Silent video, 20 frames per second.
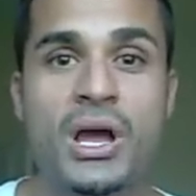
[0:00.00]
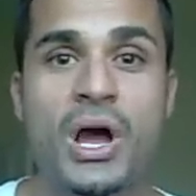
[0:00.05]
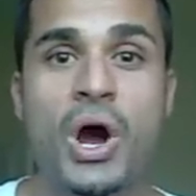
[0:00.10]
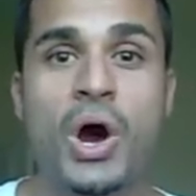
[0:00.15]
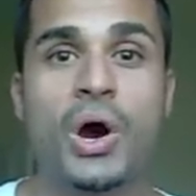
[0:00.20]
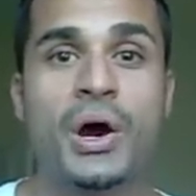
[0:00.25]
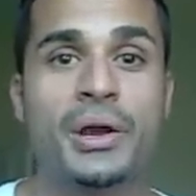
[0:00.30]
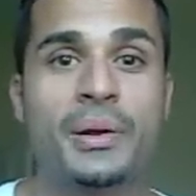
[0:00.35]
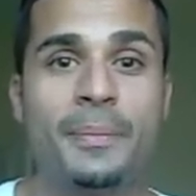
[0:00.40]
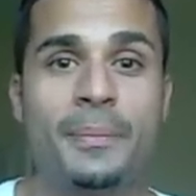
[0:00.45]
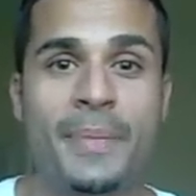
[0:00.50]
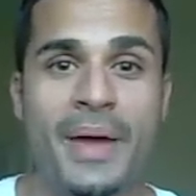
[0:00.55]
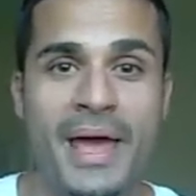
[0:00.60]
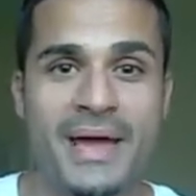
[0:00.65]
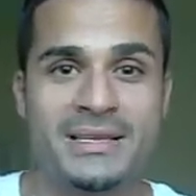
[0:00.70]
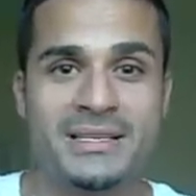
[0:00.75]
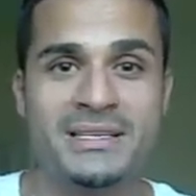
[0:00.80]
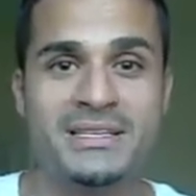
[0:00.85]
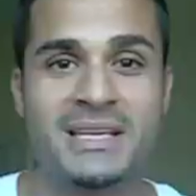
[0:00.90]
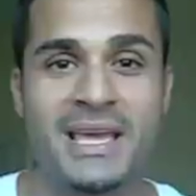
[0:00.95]
on a
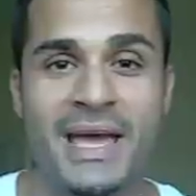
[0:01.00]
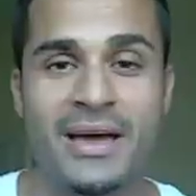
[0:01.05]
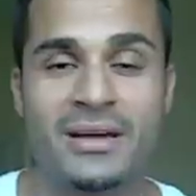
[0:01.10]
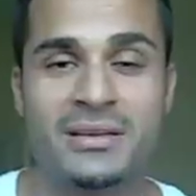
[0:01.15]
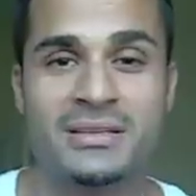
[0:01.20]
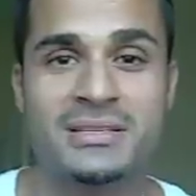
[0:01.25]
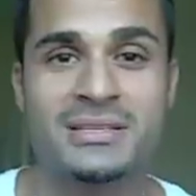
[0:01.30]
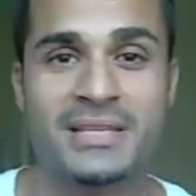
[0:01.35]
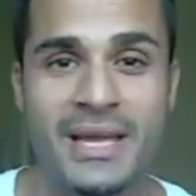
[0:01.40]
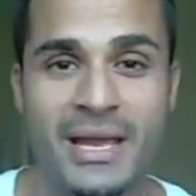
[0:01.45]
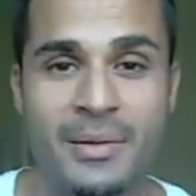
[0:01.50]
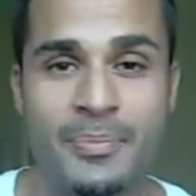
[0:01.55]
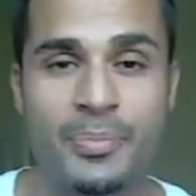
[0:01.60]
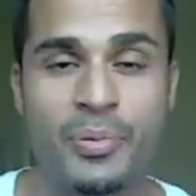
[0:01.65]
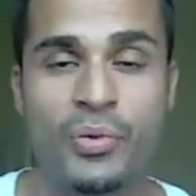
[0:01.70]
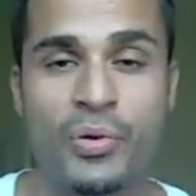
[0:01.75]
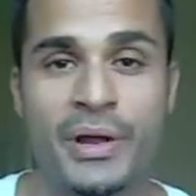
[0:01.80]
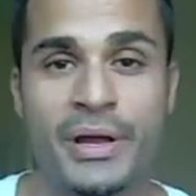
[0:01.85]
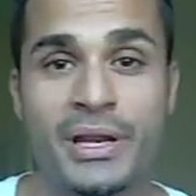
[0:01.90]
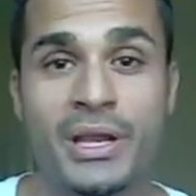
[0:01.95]
mass scale
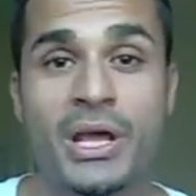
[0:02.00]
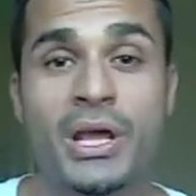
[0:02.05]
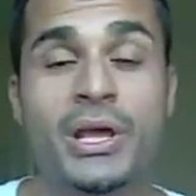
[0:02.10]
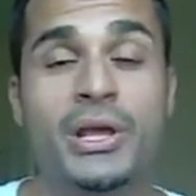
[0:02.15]
standpoint,